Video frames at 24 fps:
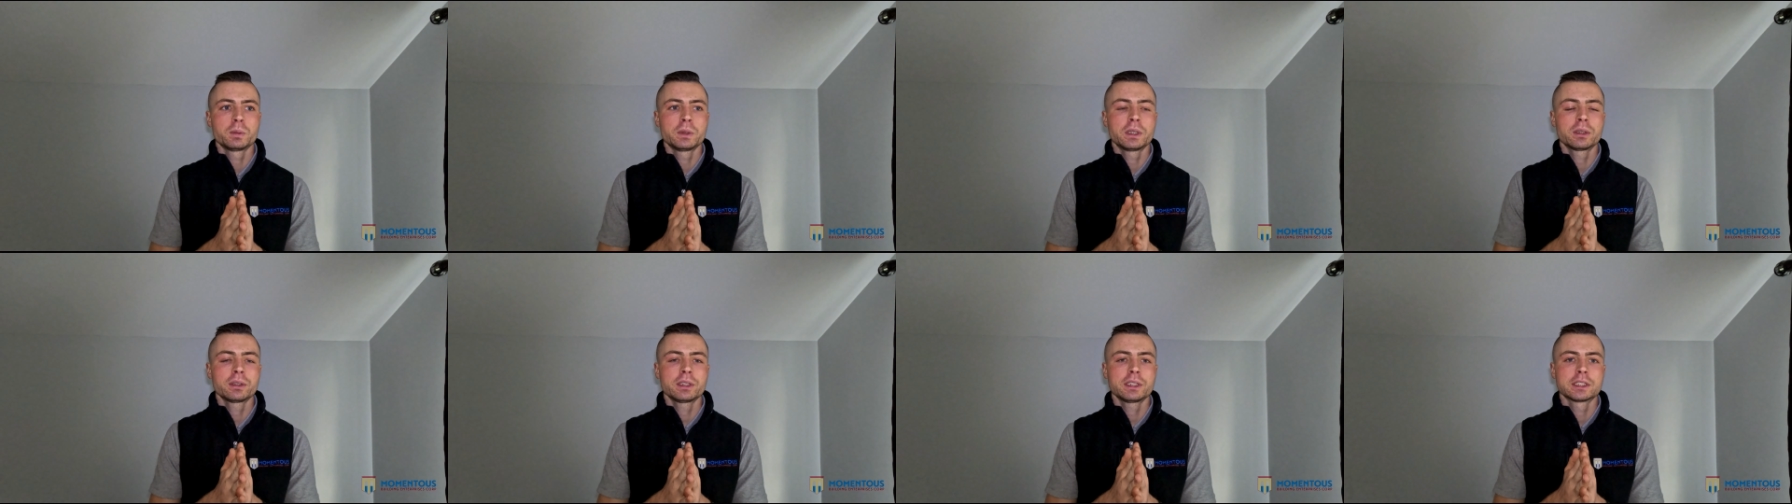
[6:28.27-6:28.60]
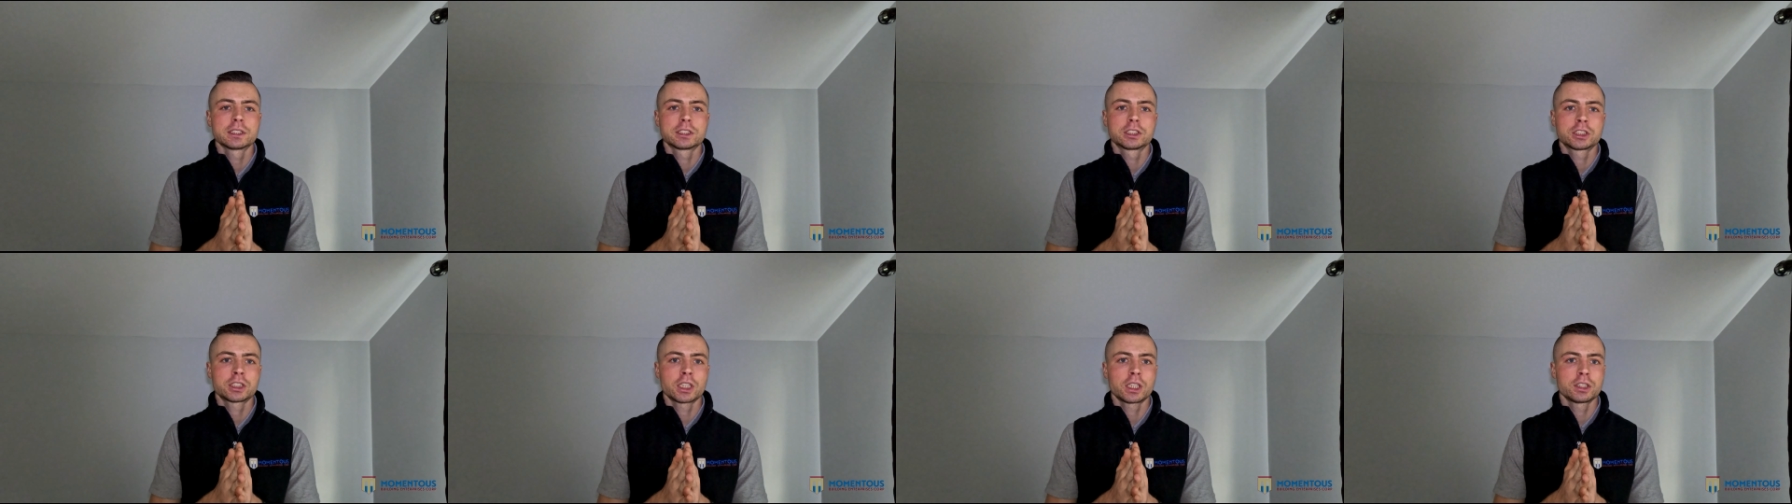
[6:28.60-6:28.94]
we don't need
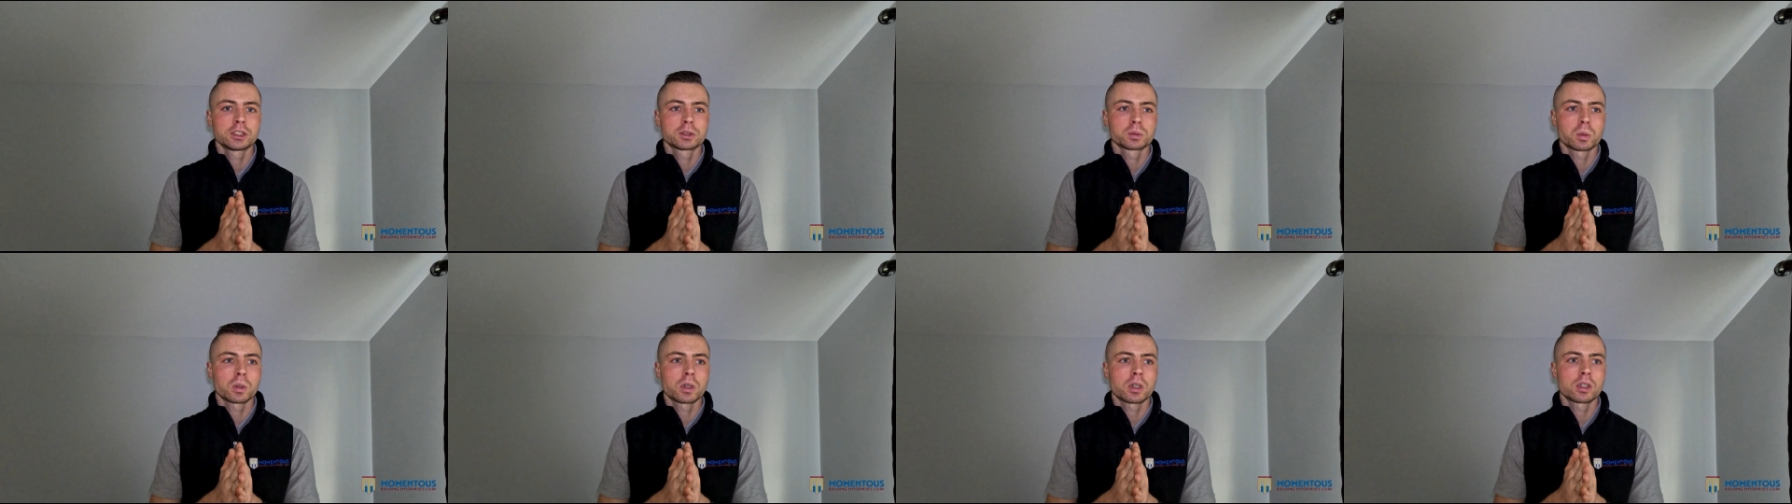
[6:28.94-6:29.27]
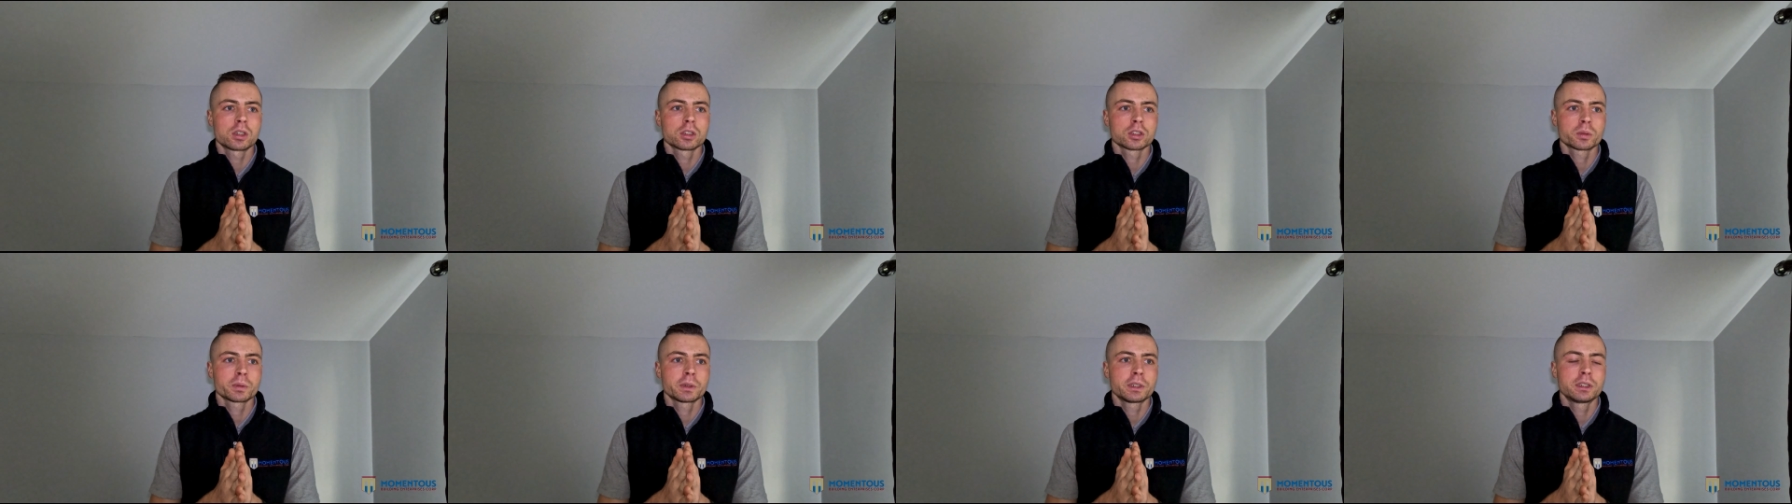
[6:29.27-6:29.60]
to change
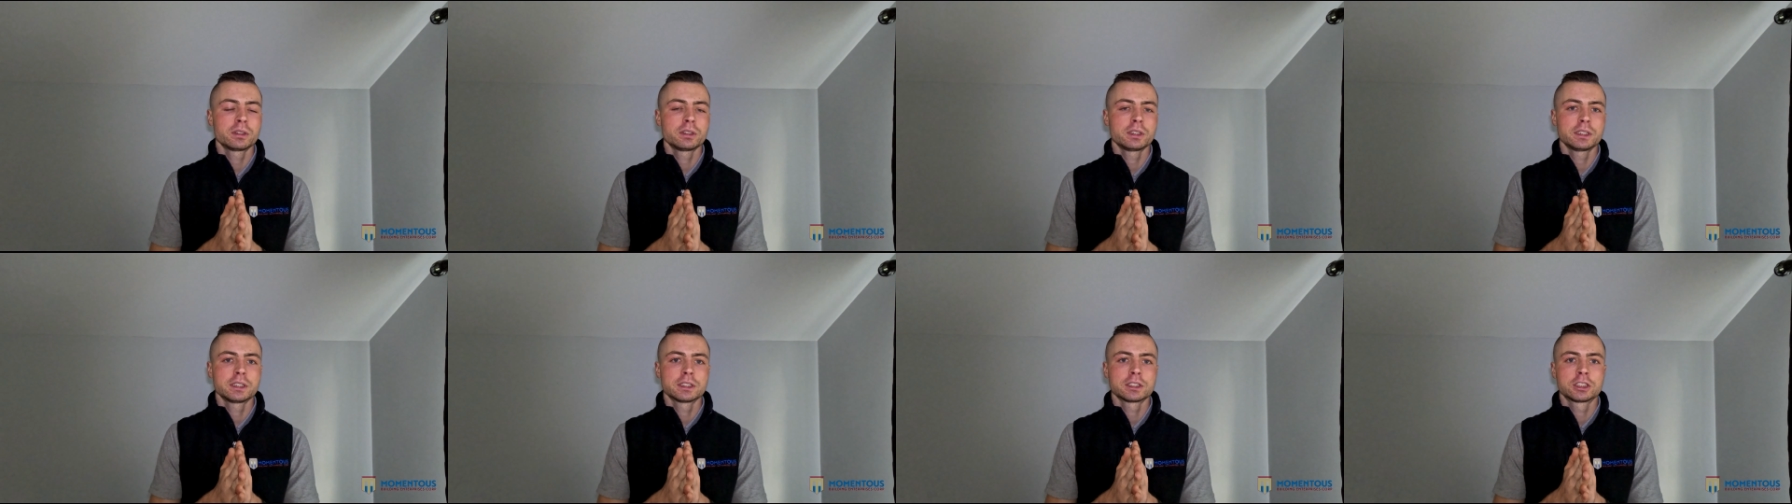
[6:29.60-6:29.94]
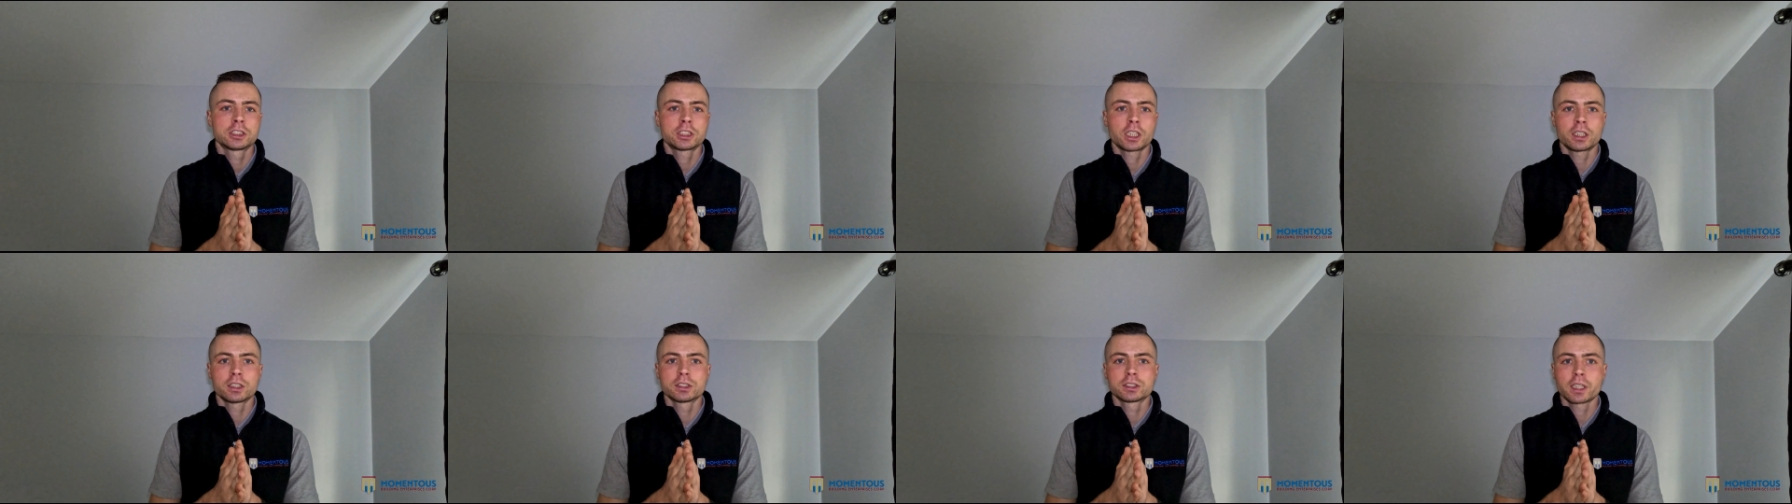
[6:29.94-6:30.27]
walls, we don't need to
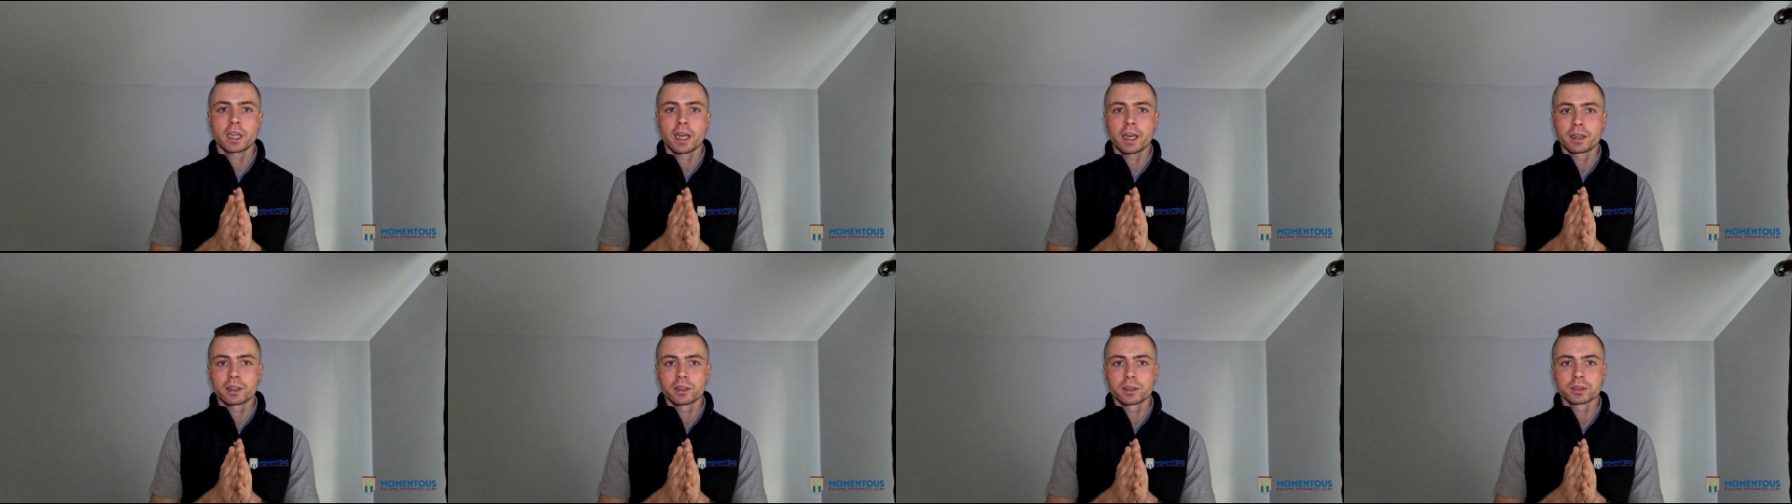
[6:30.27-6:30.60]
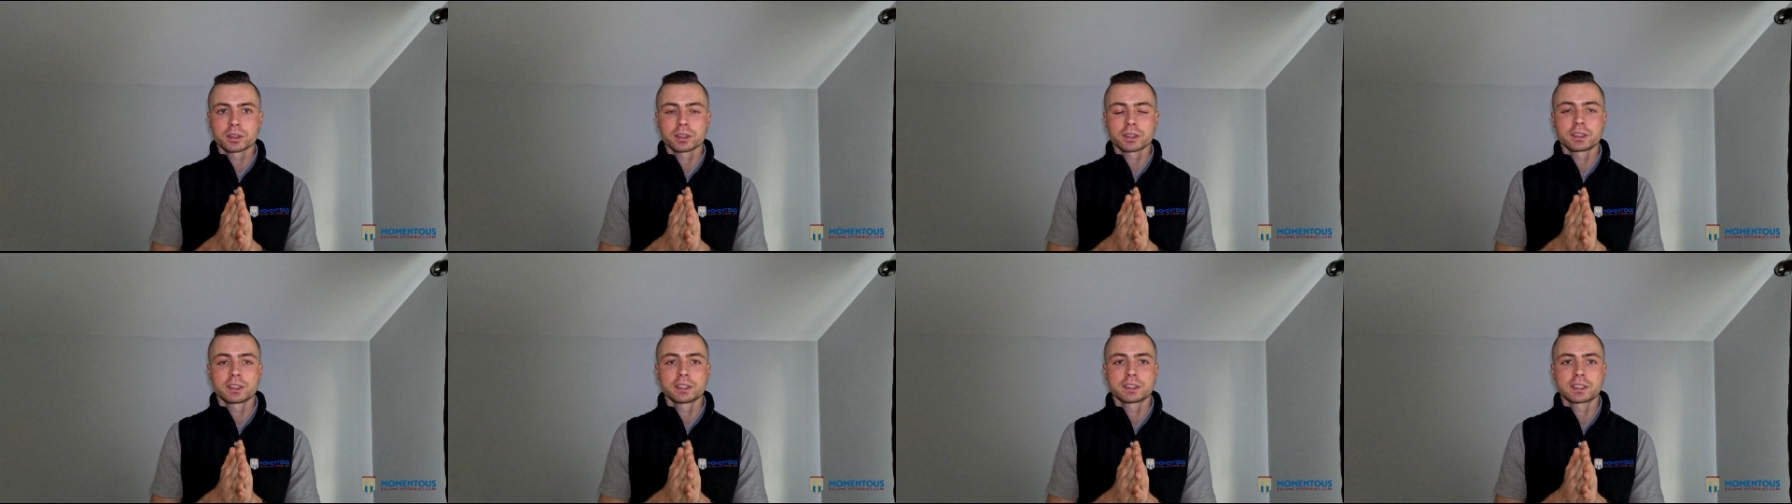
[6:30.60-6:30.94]
change
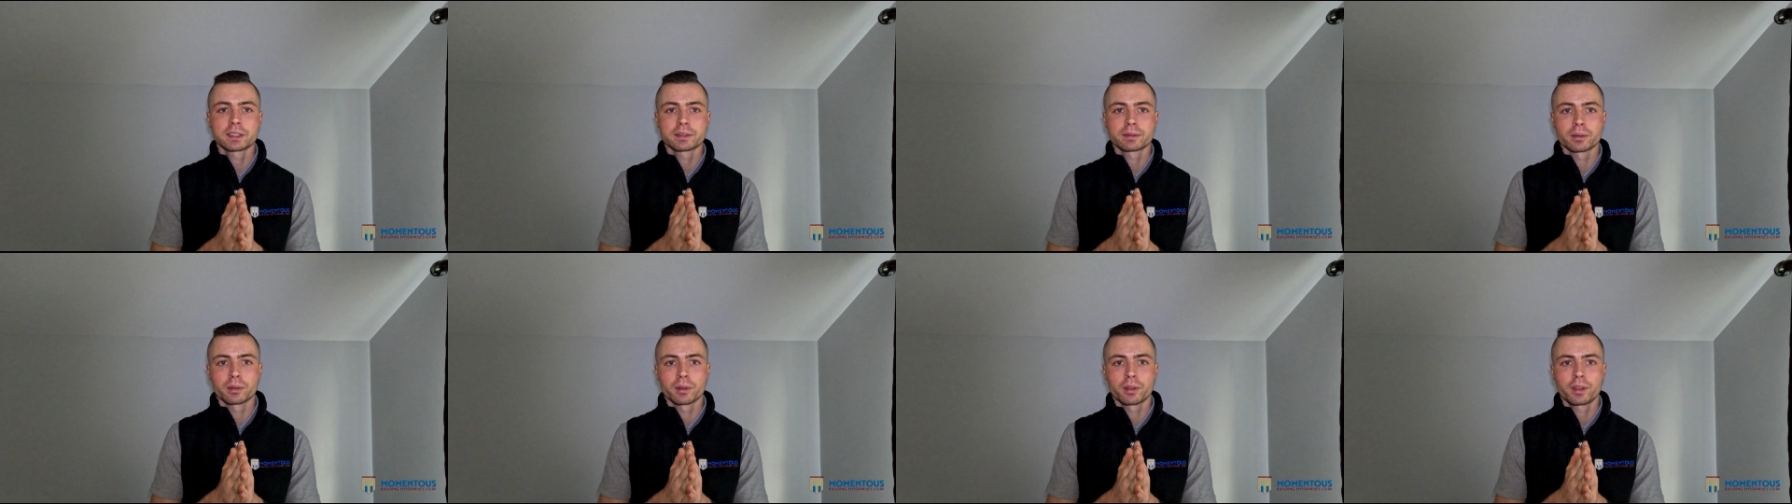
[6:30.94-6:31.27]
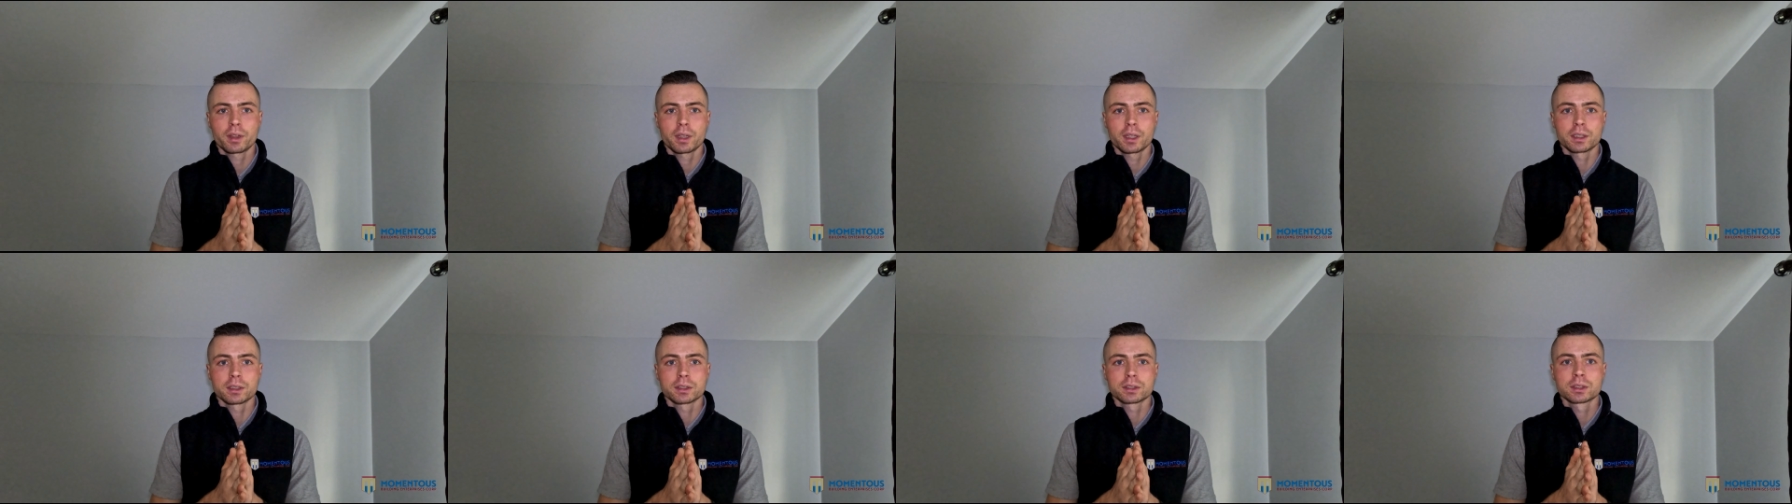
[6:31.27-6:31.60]
headers and these different
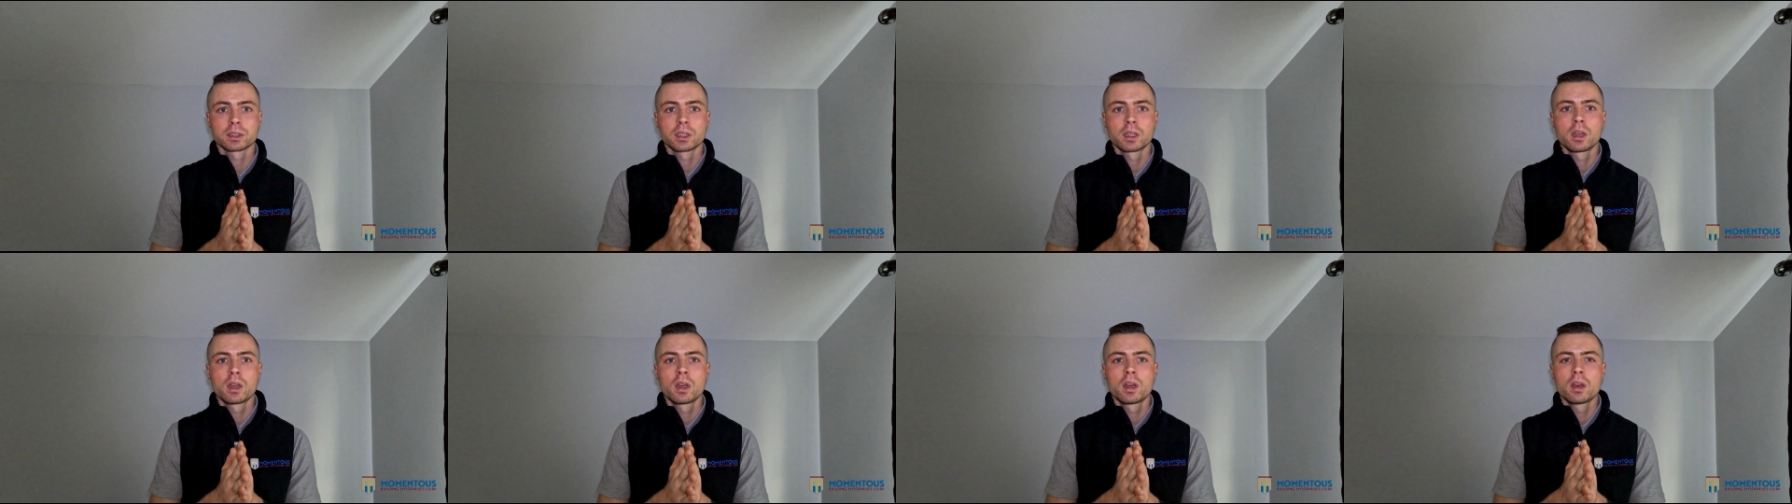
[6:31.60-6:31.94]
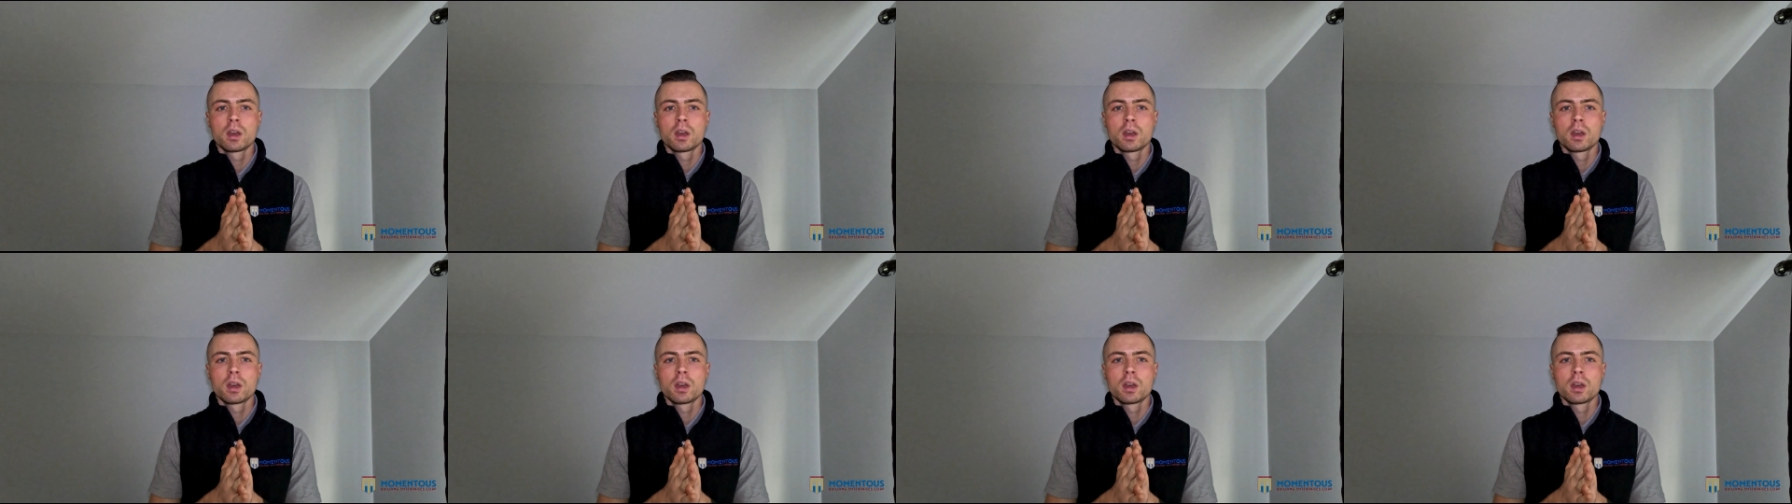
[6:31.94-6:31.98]
things.